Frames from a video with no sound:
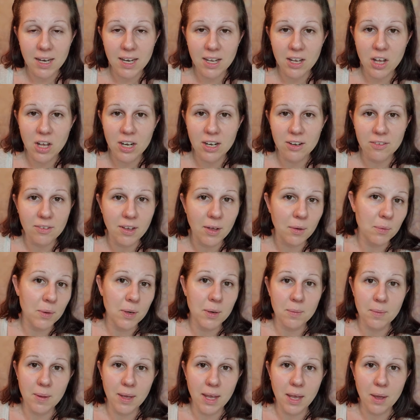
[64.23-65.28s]
on if I want
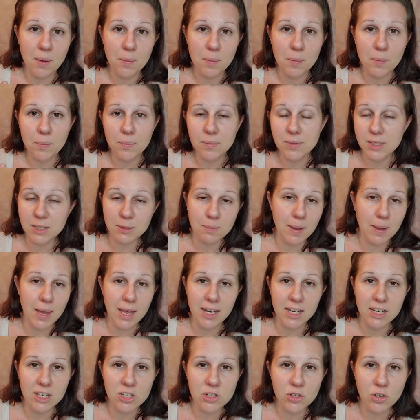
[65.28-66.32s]
to be
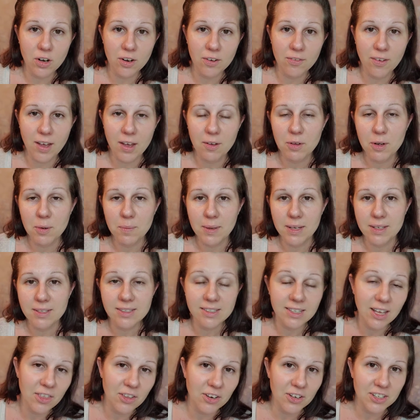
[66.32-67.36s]
Spanish or if I want to be
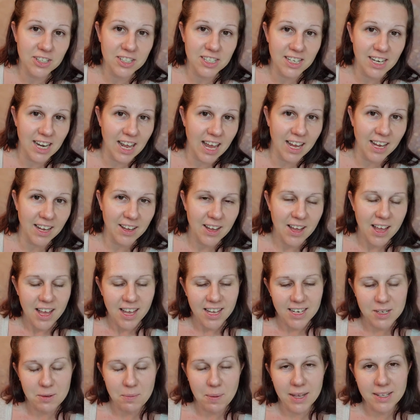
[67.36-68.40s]
Southern today.
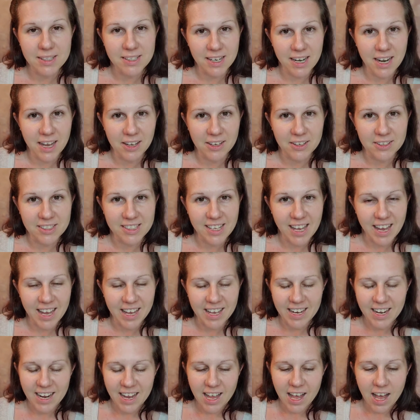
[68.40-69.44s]
Depends on how you say
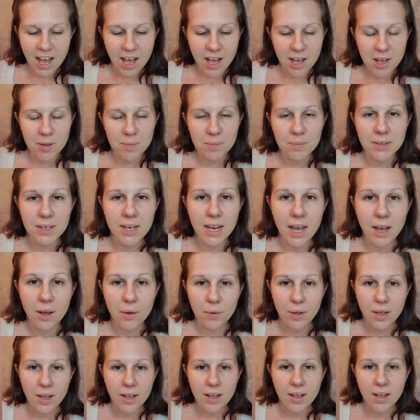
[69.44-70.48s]
it.
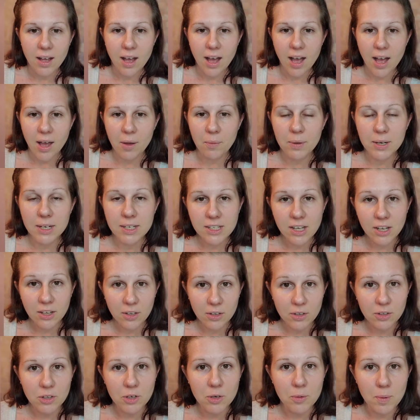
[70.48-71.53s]
Now, I want to tell
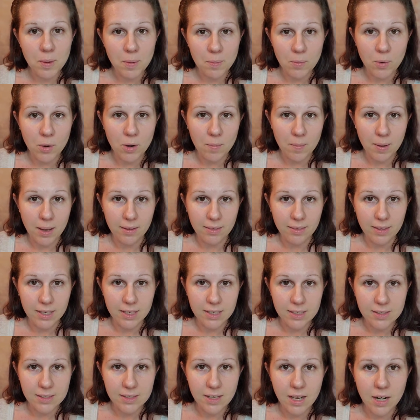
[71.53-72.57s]
you a little bit more about
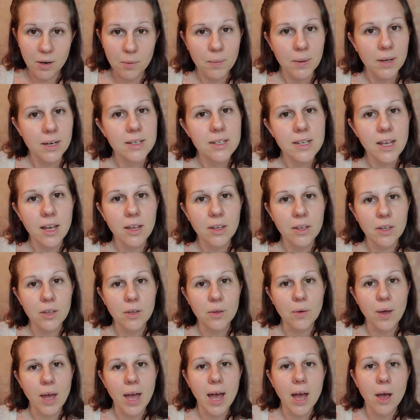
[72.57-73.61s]
this, and I want to tell
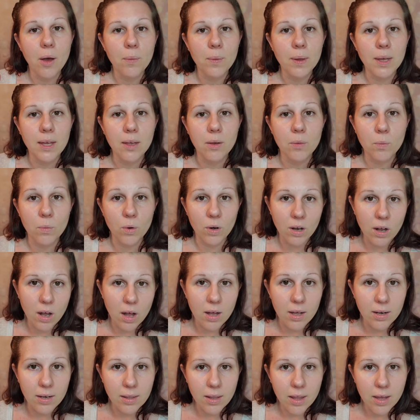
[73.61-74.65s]
you how we can work
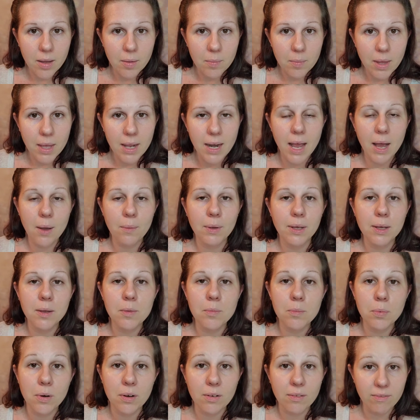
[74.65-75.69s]
on them and how we can
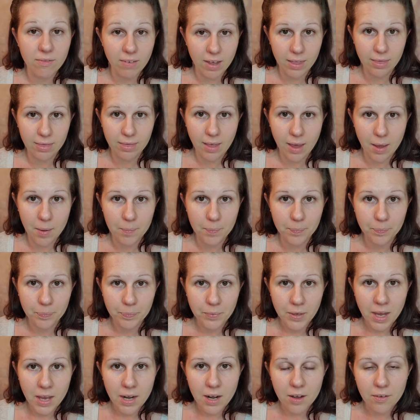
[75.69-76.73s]
prevent them.
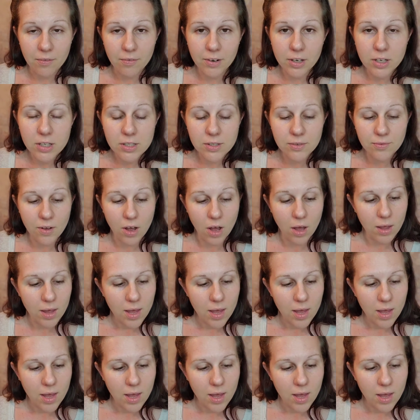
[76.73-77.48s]
Now, first of all,